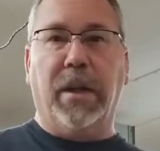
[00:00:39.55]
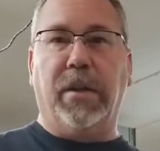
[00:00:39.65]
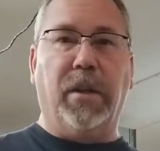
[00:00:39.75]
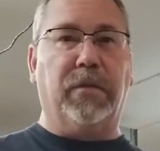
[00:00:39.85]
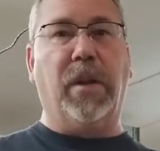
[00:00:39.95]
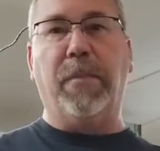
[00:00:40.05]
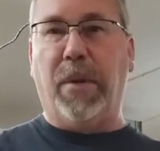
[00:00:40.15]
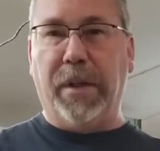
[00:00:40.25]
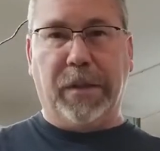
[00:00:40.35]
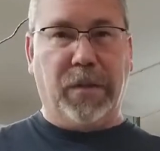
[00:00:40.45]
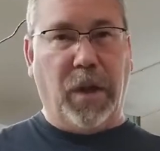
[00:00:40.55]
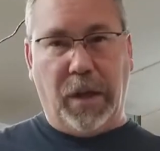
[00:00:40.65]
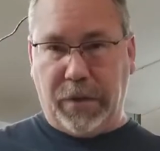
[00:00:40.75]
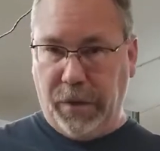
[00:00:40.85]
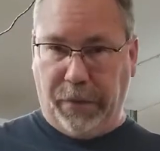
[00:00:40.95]
you know, slip-on
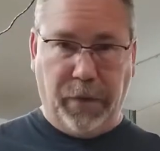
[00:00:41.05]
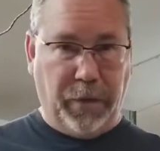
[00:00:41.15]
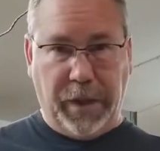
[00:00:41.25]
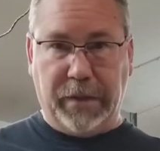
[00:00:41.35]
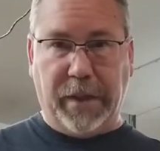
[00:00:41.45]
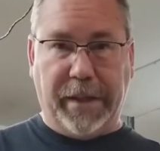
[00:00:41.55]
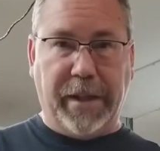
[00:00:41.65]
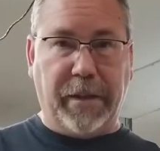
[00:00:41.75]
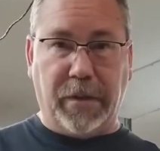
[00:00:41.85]
exhaust, do a few things like that.